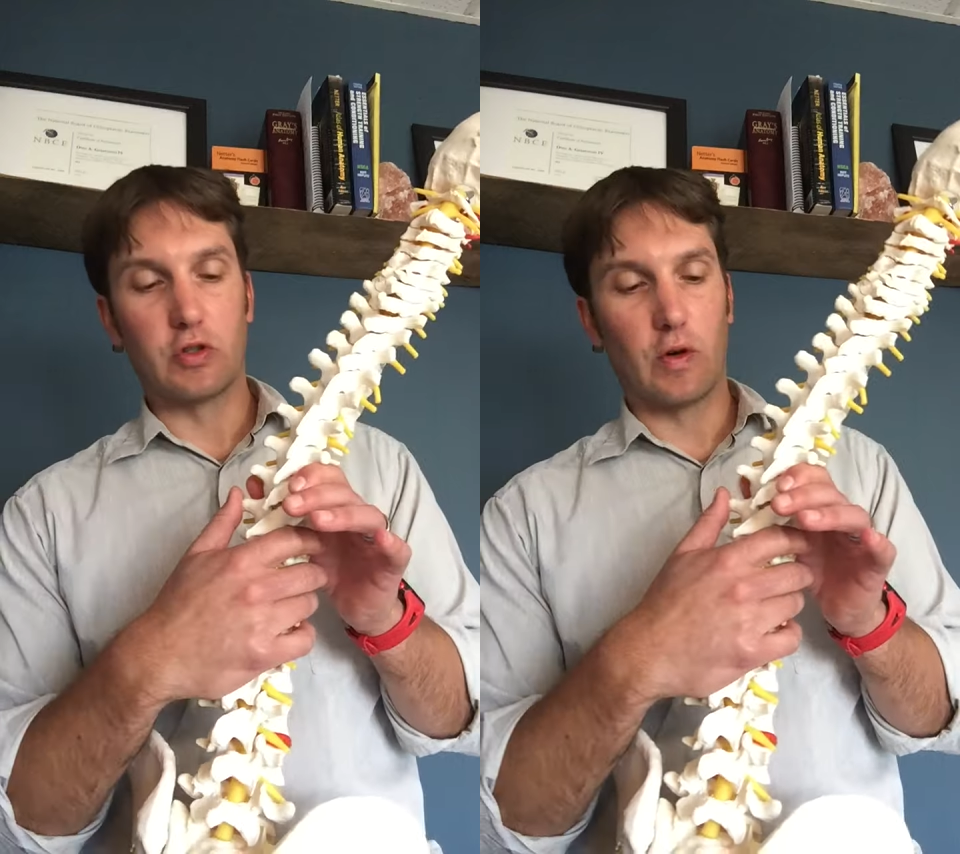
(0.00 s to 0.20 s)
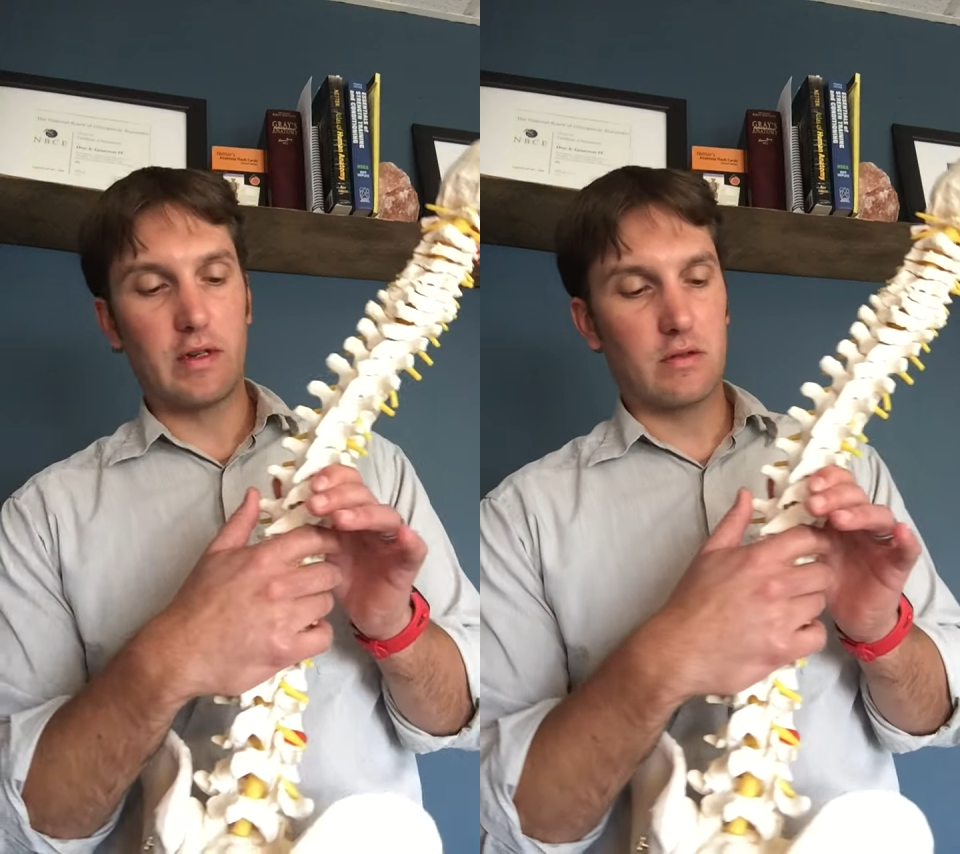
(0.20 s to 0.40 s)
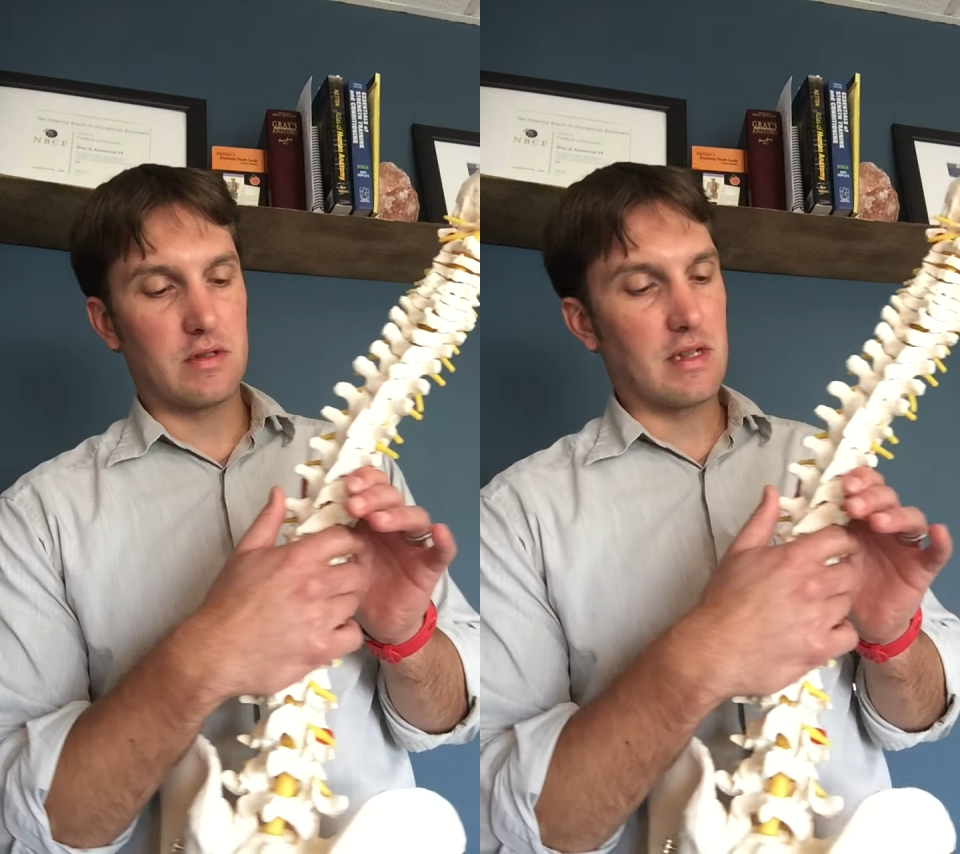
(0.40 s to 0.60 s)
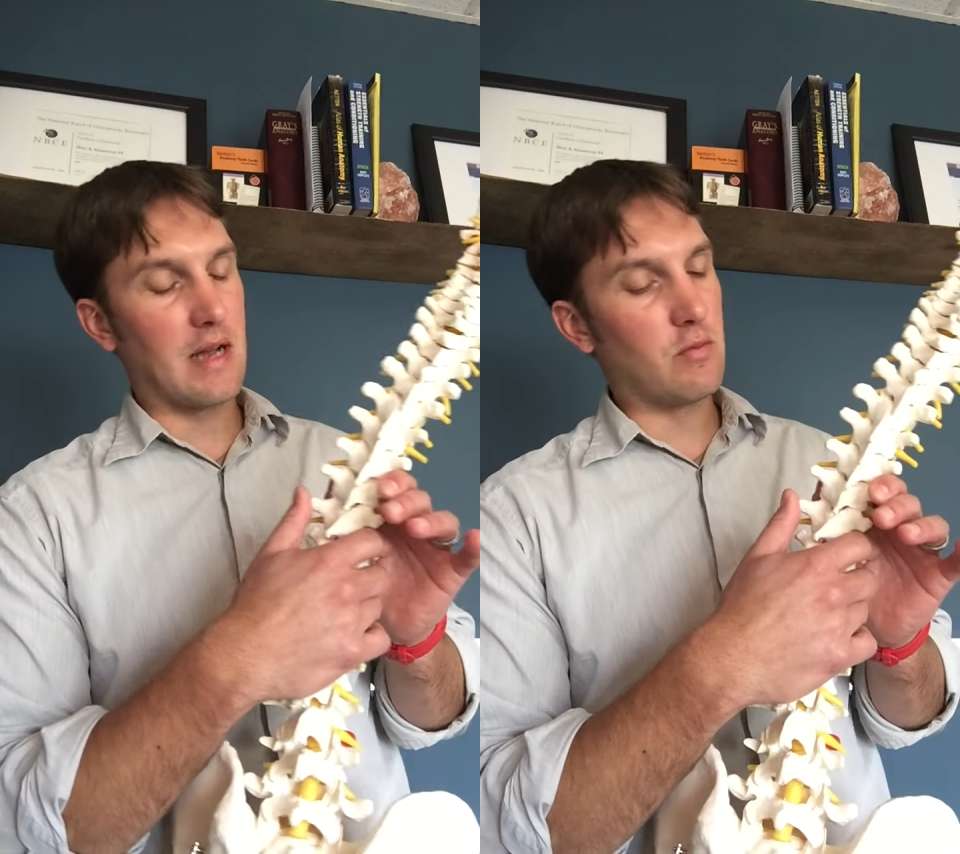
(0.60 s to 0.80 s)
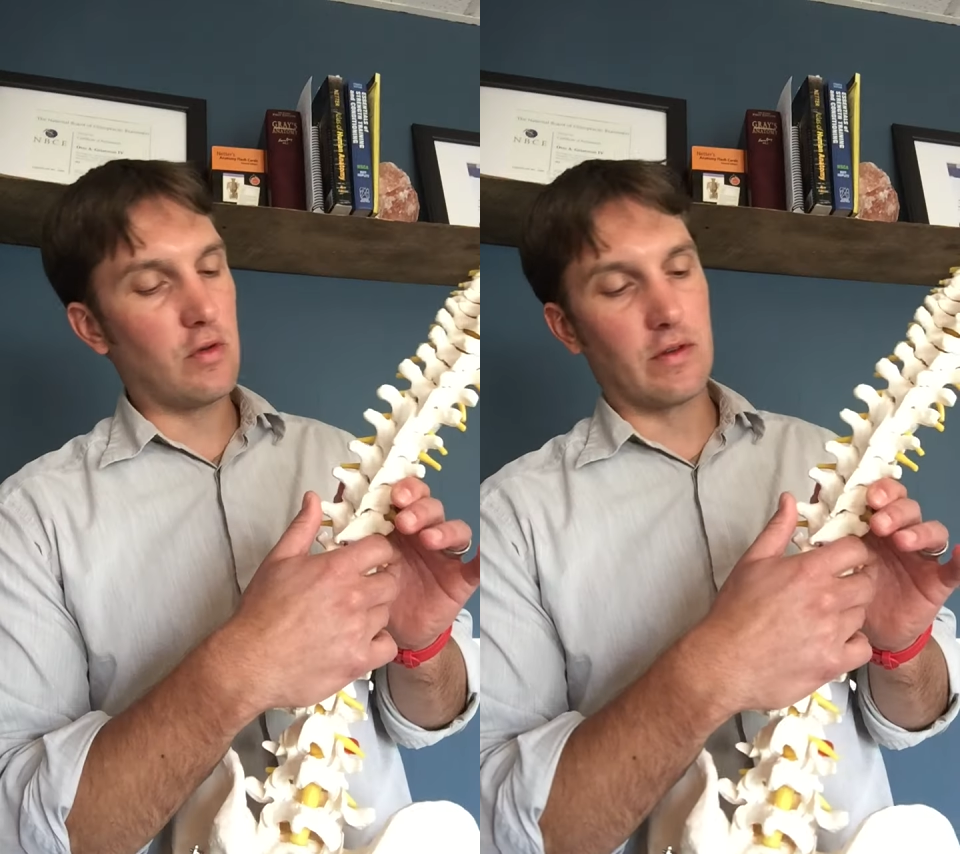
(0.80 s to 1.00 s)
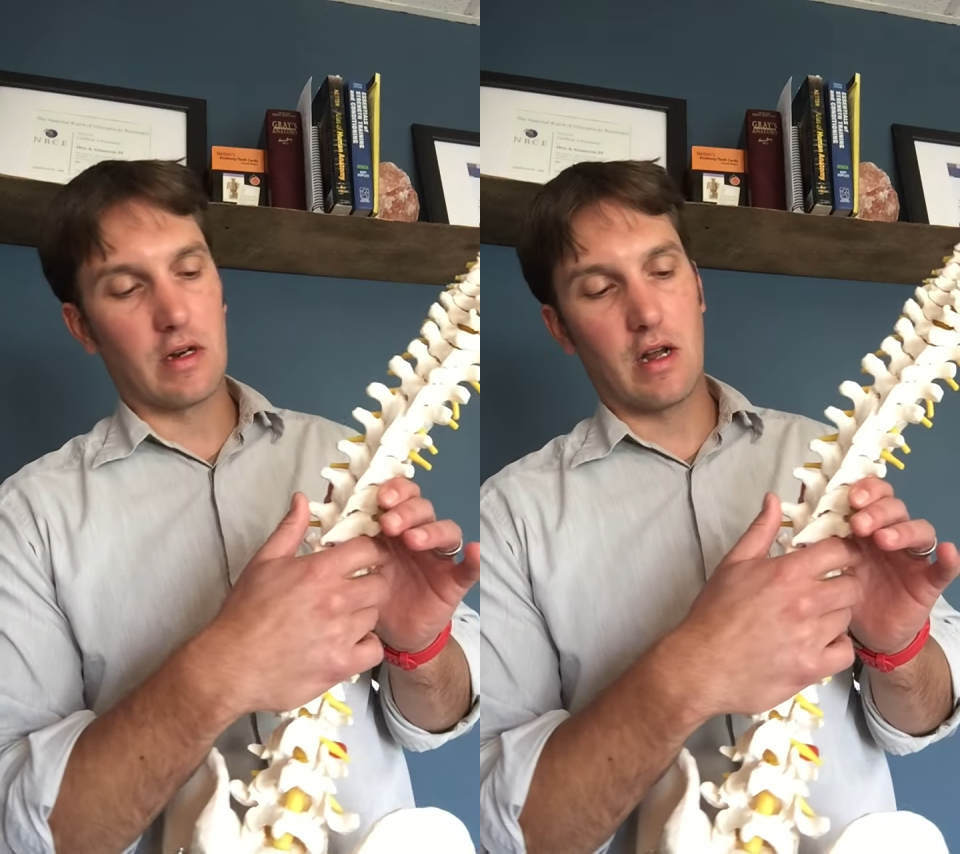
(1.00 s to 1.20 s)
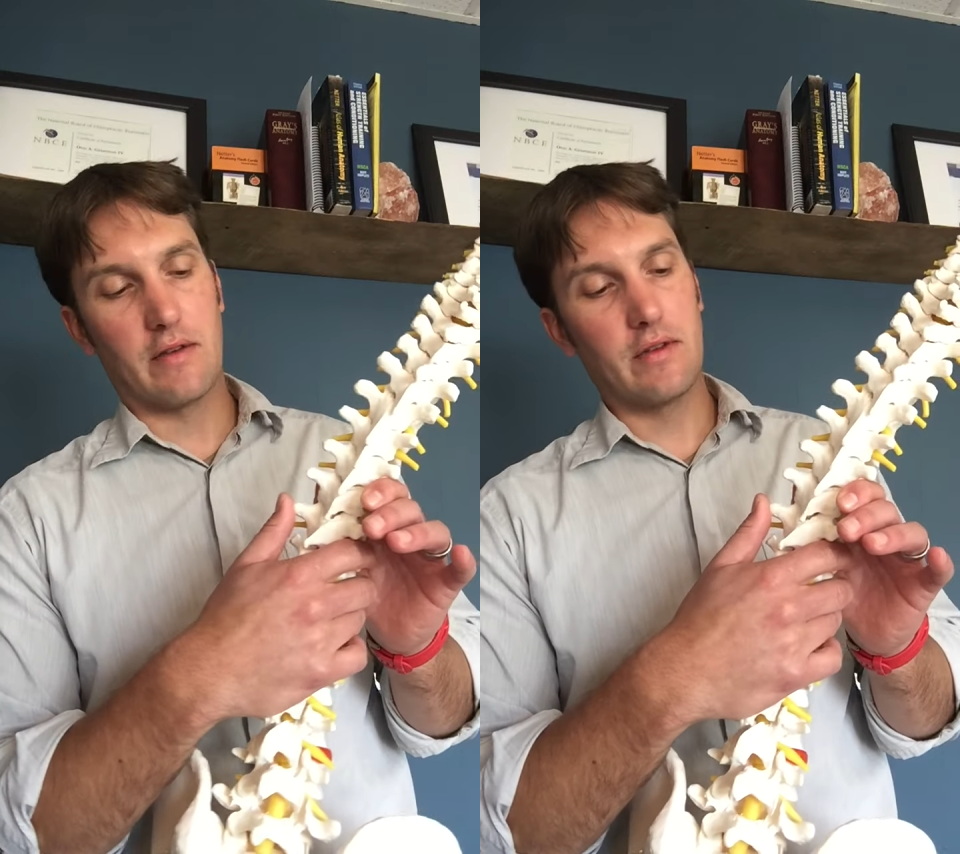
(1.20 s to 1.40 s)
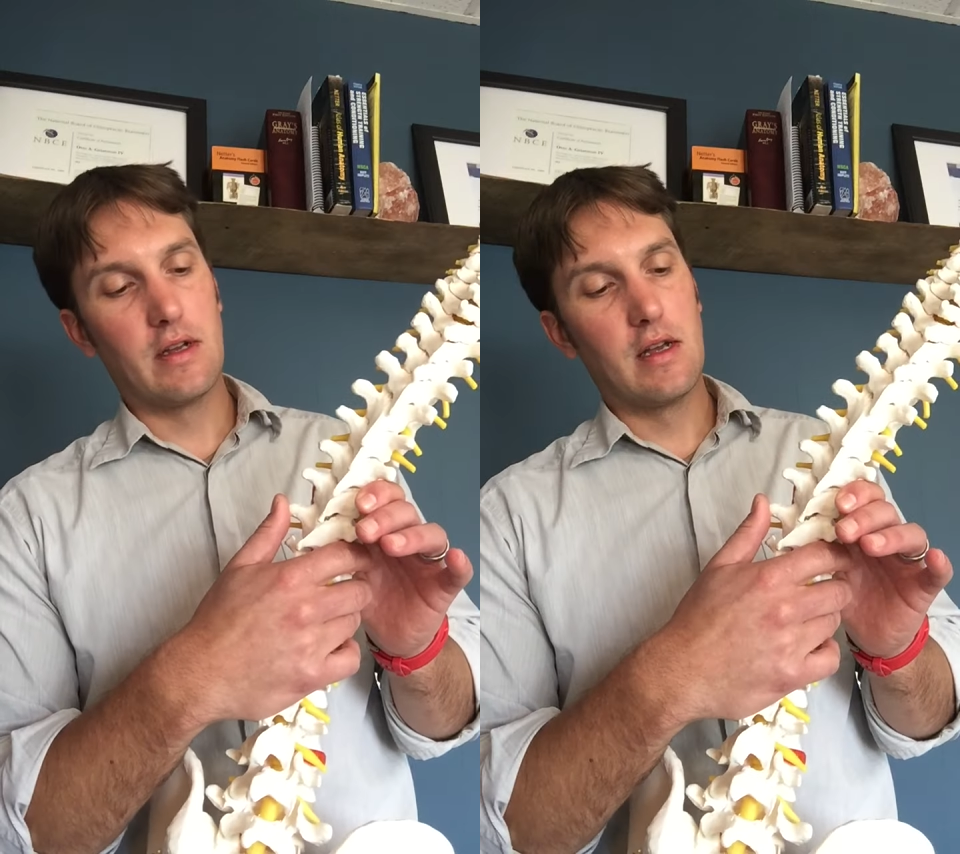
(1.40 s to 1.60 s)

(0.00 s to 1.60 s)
joint, it's not moving enough.